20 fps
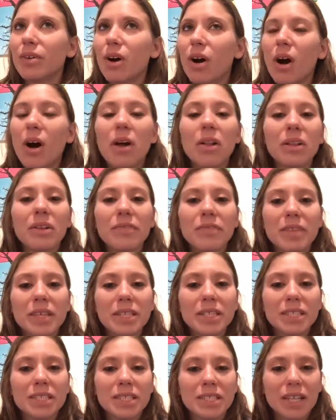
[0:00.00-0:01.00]
all of this
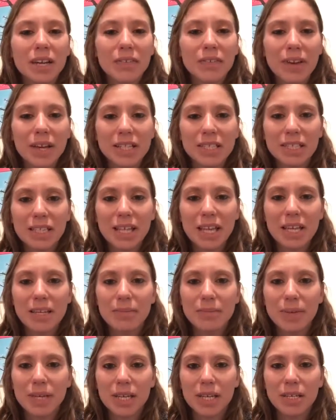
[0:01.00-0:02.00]
stuff has led
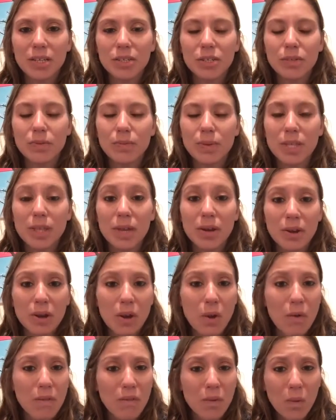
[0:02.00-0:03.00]
me to be very
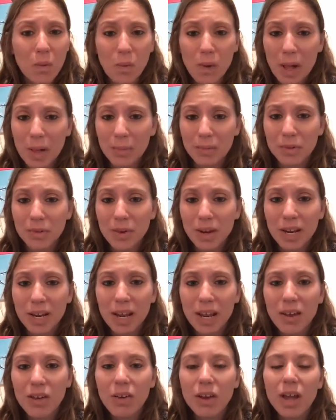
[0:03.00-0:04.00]
overwhelmed right
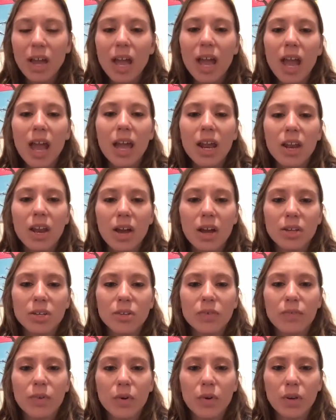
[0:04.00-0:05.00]
now and not to
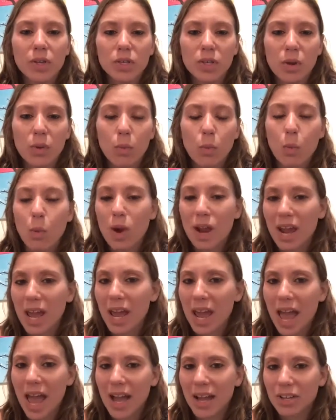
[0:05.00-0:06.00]
focus on what I
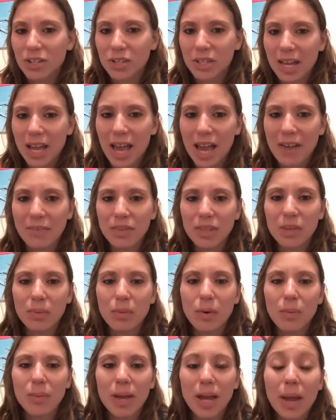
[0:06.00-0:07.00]
actually have in the
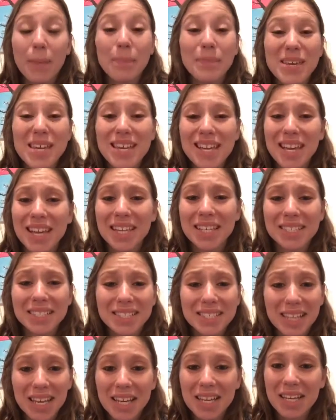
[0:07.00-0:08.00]
moment and being
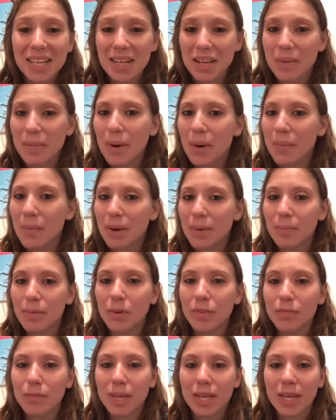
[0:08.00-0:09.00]
excited about my
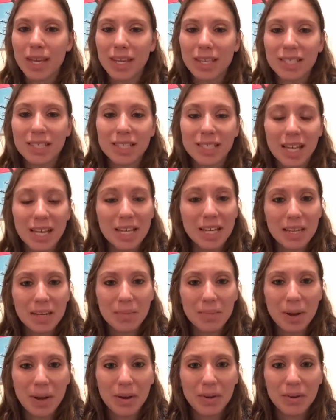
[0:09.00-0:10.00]
move, being excited
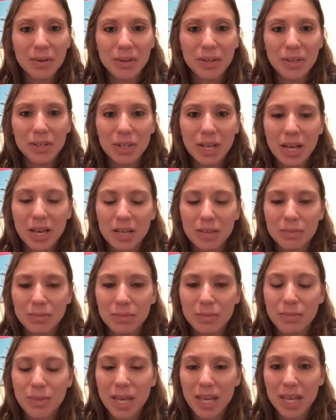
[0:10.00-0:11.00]
about
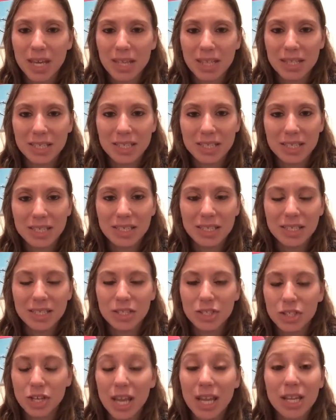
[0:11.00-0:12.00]
making this
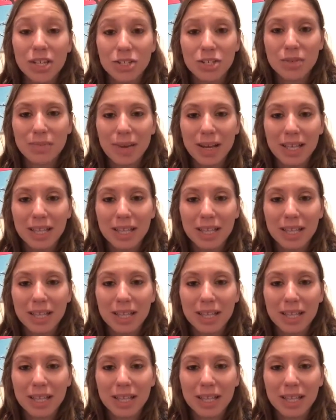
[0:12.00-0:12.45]
change in my